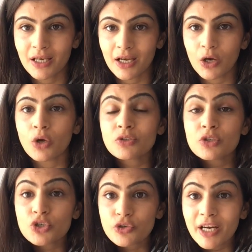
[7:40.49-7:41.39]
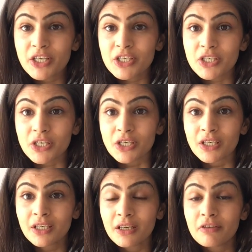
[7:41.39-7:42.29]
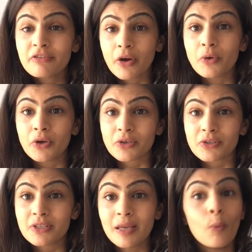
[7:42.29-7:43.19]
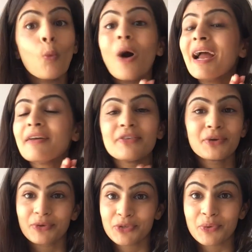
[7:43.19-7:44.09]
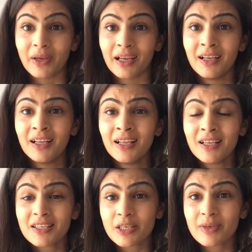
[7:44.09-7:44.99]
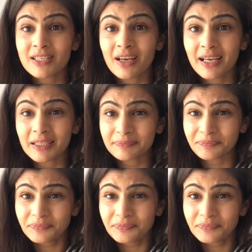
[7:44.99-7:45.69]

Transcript: a concentration in focus in whatever you're doing. So it's like,